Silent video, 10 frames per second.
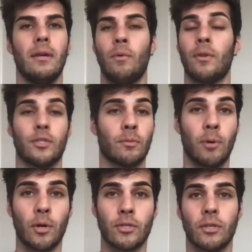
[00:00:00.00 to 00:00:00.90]
whether it's your
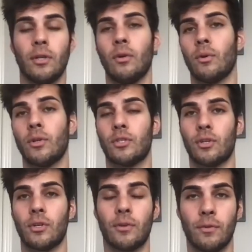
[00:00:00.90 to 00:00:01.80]
personal or it's
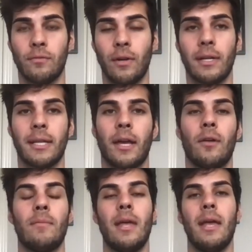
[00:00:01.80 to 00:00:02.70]
your funded
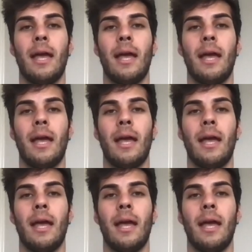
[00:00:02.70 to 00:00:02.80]
account.